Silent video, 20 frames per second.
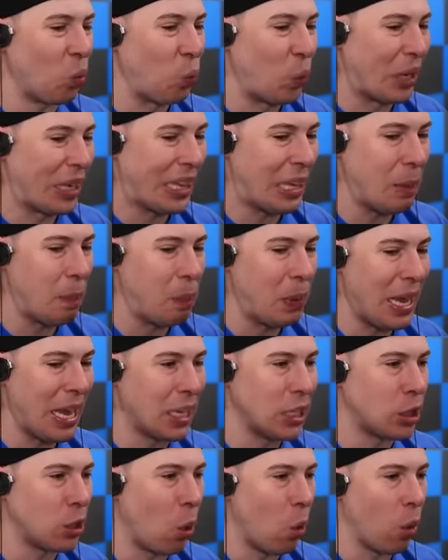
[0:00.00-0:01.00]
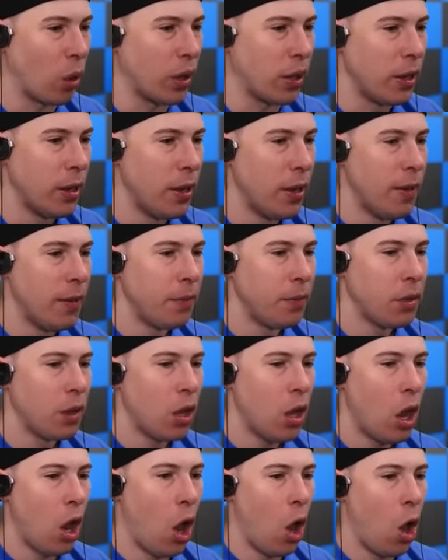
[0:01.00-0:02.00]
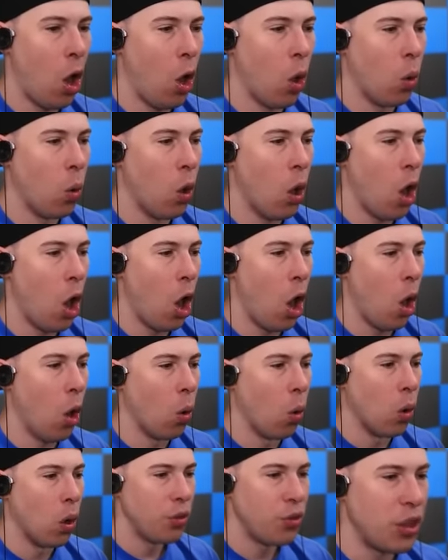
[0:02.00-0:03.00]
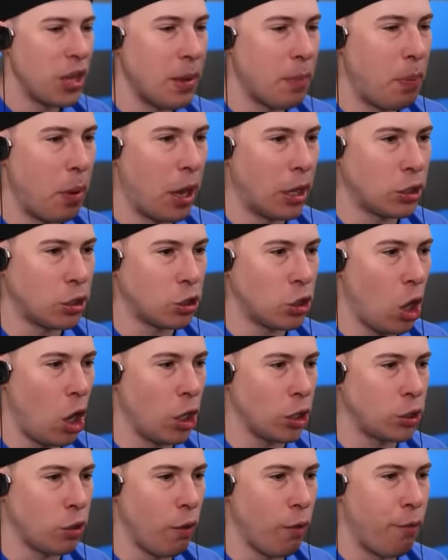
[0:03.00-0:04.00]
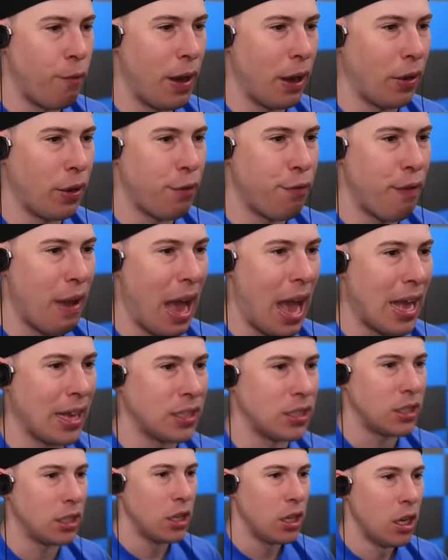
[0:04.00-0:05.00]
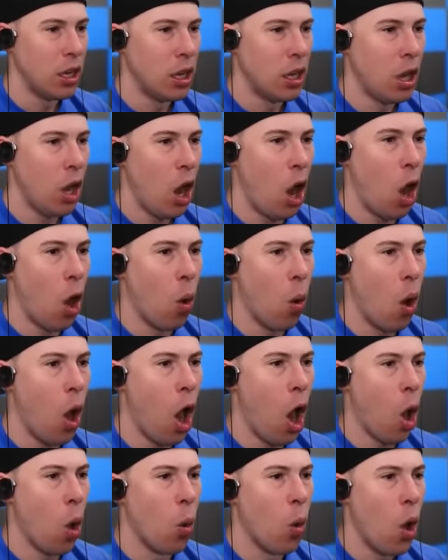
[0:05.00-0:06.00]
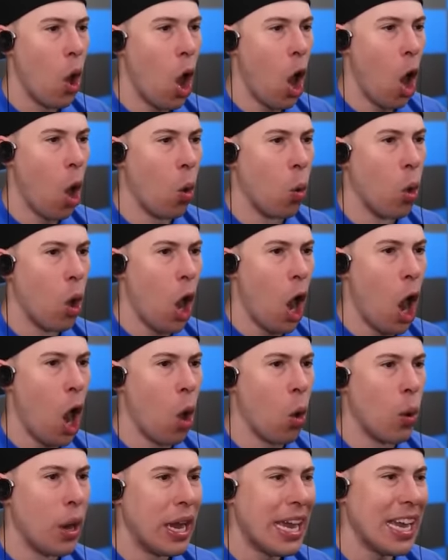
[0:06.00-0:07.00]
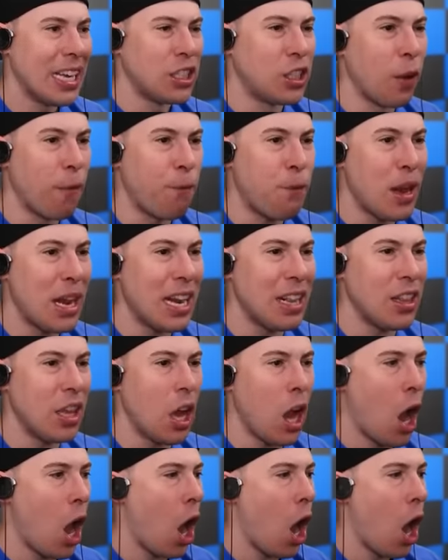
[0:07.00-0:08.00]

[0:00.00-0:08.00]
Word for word: the really big sword. Oh, oh, the imposter's also very fast. Oh, oh, oh, oh, he's defeating...